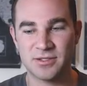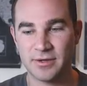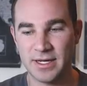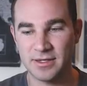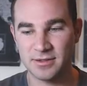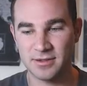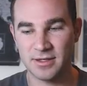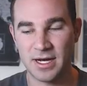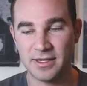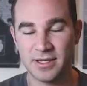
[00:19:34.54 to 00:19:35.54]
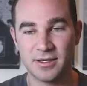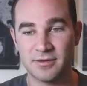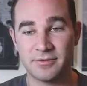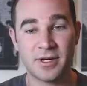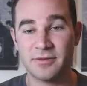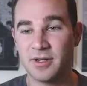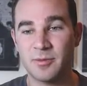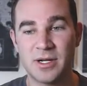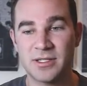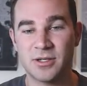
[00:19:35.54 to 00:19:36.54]
is great. I think very, very
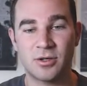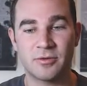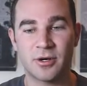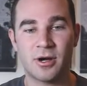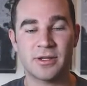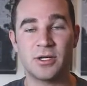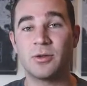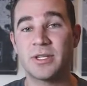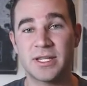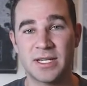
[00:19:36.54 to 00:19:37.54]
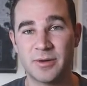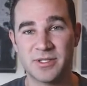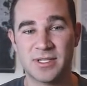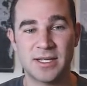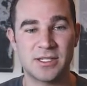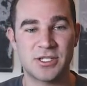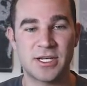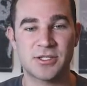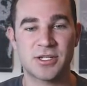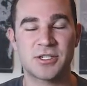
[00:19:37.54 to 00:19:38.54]
well done overall. The only thing that I would slightly
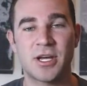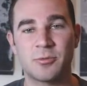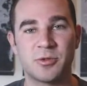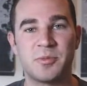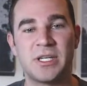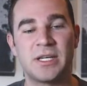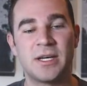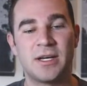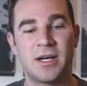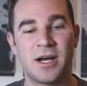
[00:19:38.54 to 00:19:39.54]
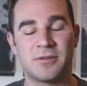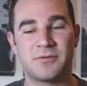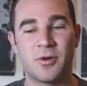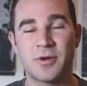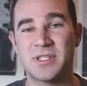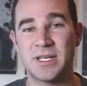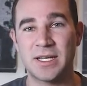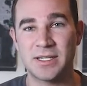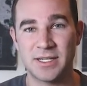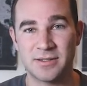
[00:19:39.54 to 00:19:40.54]
change, Kashan, would be focusing
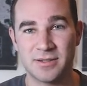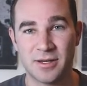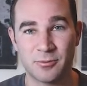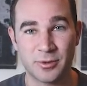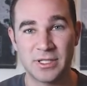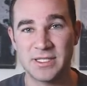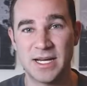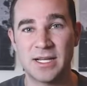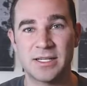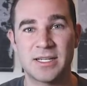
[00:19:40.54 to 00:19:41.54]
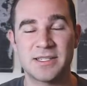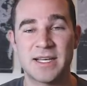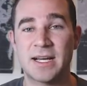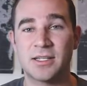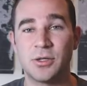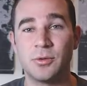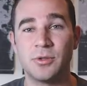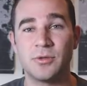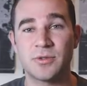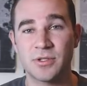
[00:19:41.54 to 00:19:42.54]
in and really dialing in exactly who
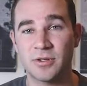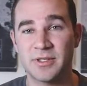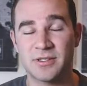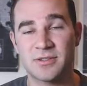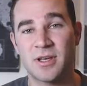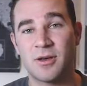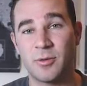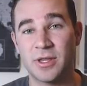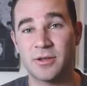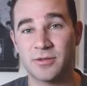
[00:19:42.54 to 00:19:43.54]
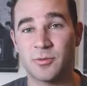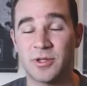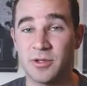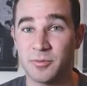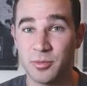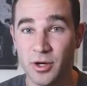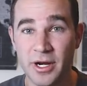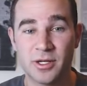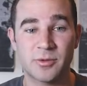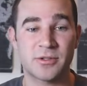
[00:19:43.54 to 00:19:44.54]
you service with your
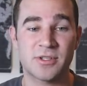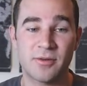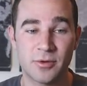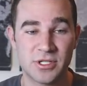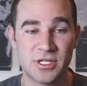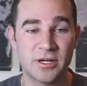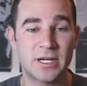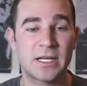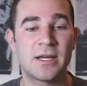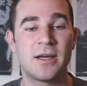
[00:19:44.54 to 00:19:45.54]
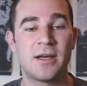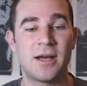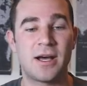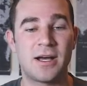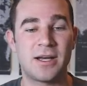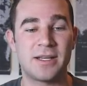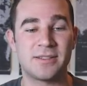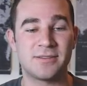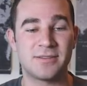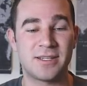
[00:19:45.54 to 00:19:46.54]
product, with your software engineering.
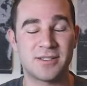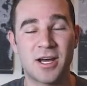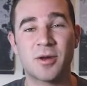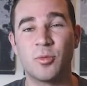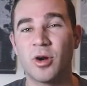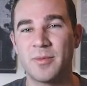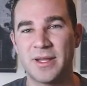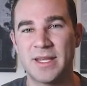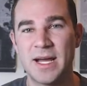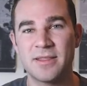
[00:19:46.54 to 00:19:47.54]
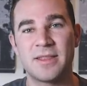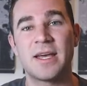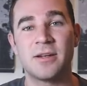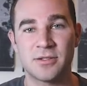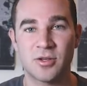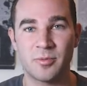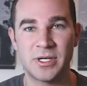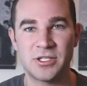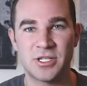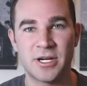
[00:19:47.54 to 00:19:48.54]
and talk more about that than so
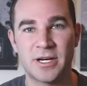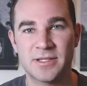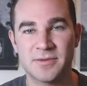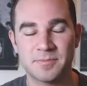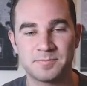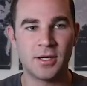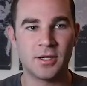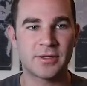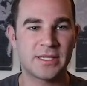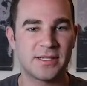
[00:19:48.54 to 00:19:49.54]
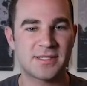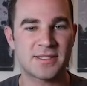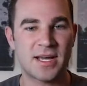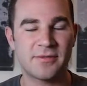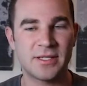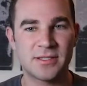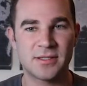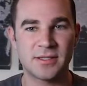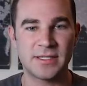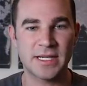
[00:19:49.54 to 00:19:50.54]
many generics. Okay, let's dive
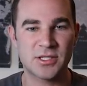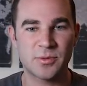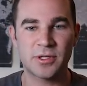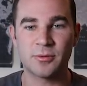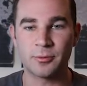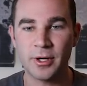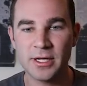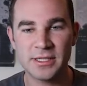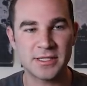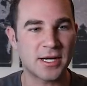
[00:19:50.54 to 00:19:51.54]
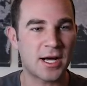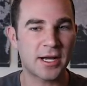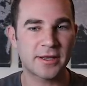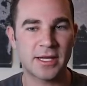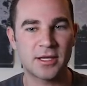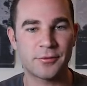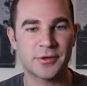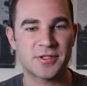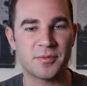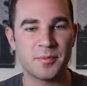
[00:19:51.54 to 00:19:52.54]
into the next one. Rodney Todd, thank you
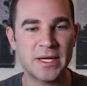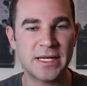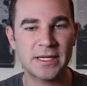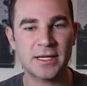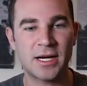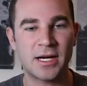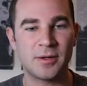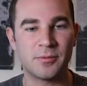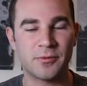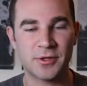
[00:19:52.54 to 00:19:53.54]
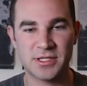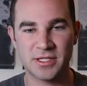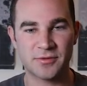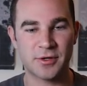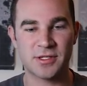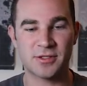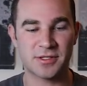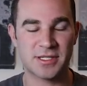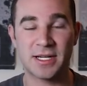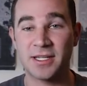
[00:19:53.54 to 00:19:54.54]
for submitting. First things first,
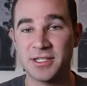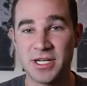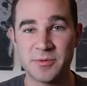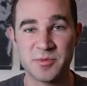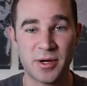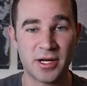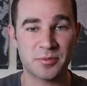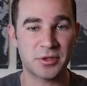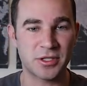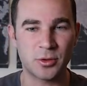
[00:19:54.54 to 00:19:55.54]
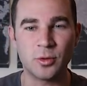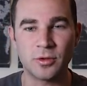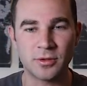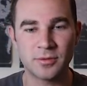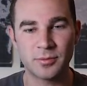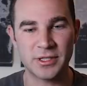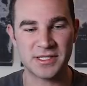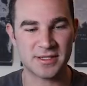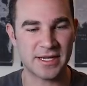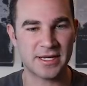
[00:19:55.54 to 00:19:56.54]
looks kind of like James Bond. Pretty cool, pretty
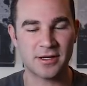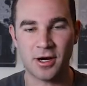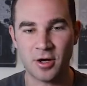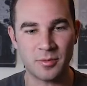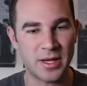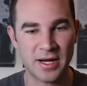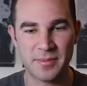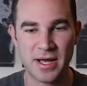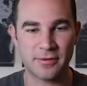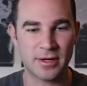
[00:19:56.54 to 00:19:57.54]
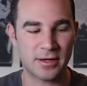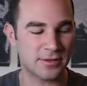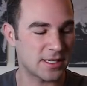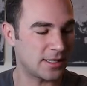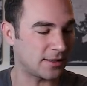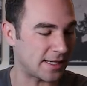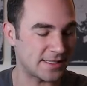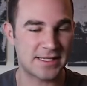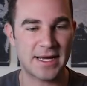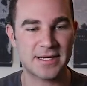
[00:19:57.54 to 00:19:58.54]
slick, all black background,
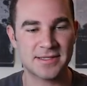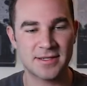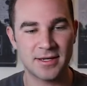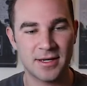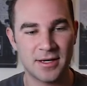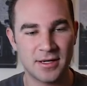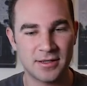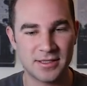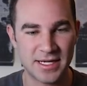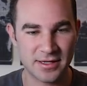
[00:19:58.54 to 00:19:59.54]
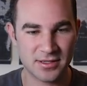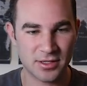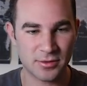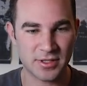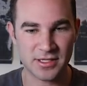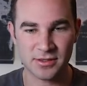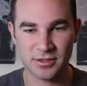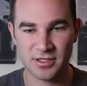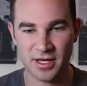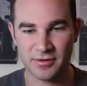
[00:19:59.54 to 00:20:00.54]
light text. The text, though, does
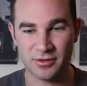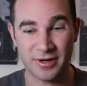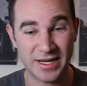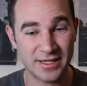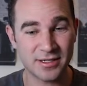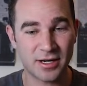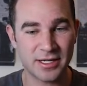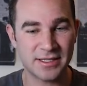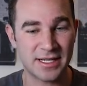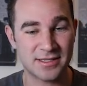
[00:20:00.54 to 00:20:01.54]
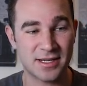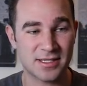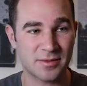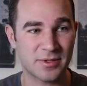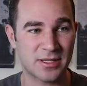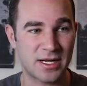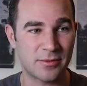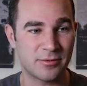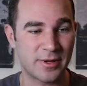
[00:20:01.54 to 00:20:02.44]
look to have a gradient on it. That's not something that I would